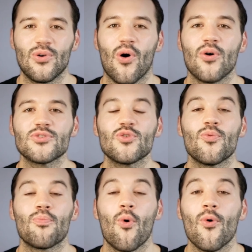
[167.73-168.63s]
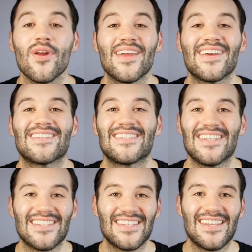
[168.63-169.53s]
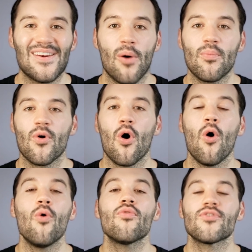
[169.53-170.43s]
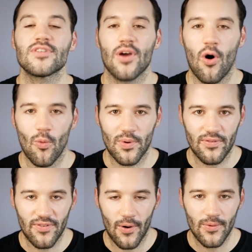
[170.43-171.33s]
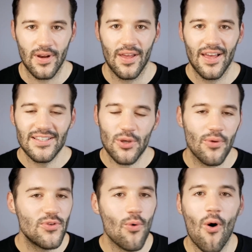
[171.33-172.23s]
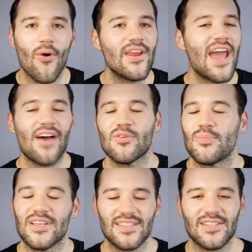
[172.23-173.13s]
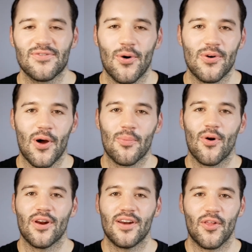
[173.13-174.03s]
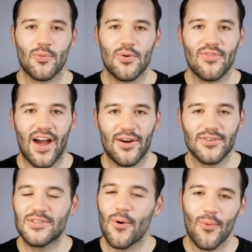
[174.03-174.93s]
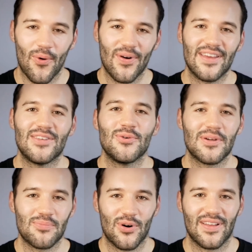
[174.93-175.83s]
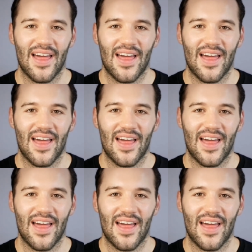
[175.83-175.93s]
also port an existing number over to OpenPhone. So if you already have a business phone number on another provider, don't worry, you can bring that